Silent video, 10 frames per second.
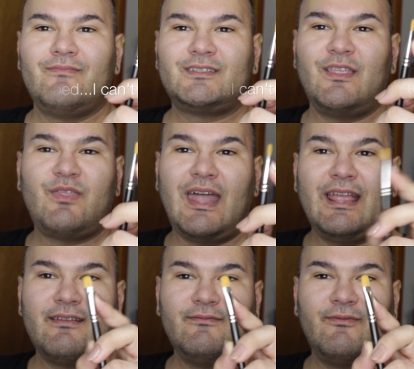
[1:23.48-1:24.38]

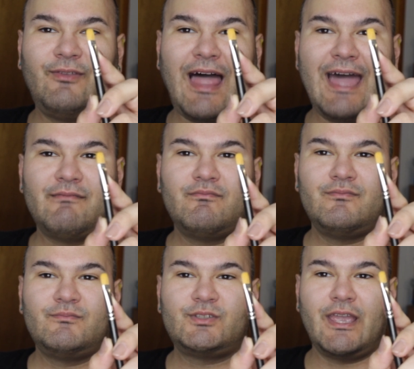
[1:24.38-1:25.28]
synthetic flat
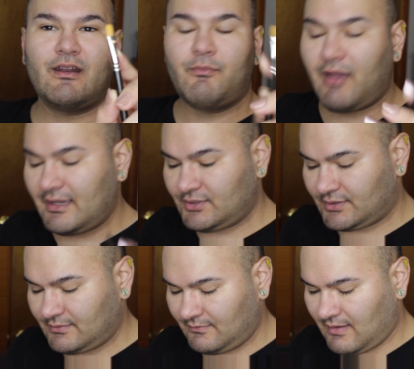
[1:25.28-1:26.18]
shader
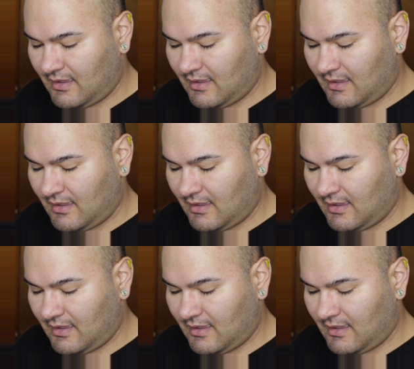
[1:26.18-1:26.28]
brush.